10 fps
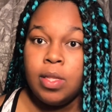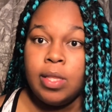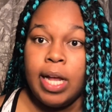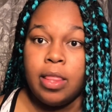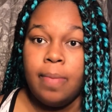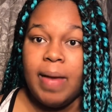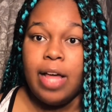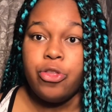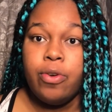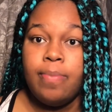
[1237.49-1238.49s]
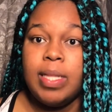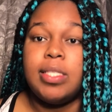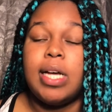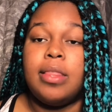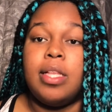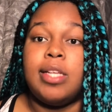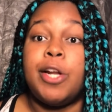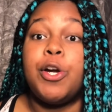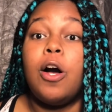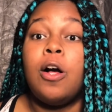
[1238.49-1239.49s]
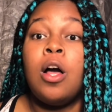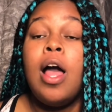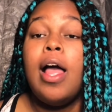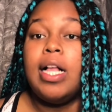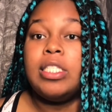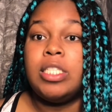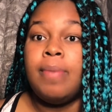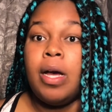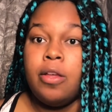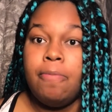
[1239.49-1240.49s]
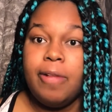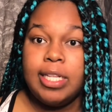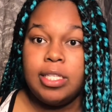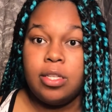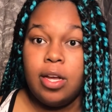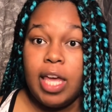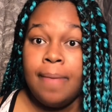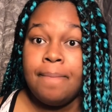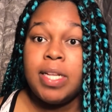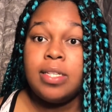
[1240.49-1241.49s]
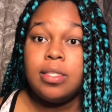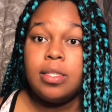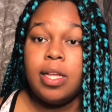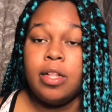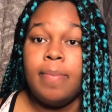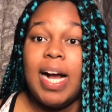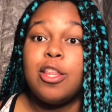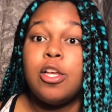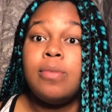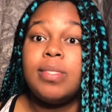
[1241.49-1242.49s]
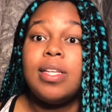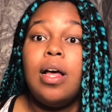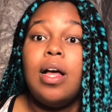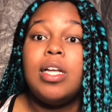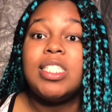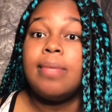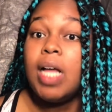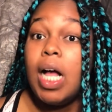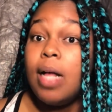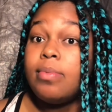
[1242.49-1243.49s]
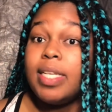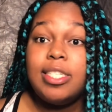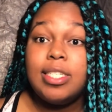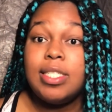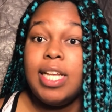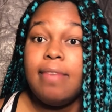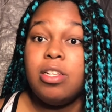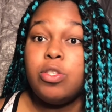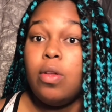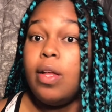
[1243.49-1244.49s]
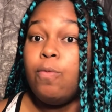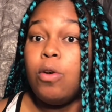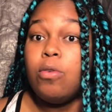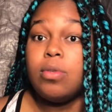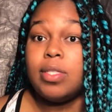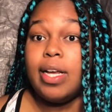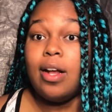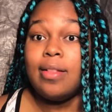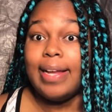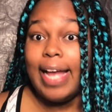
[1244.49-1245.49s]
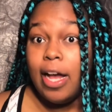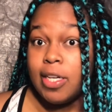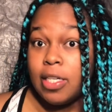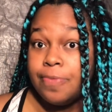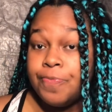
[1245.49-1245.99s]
like the bathroom inside the dining hall, and some other places on campus in their bathrooms, sometimes they just leave their toilet rolls like on the counter.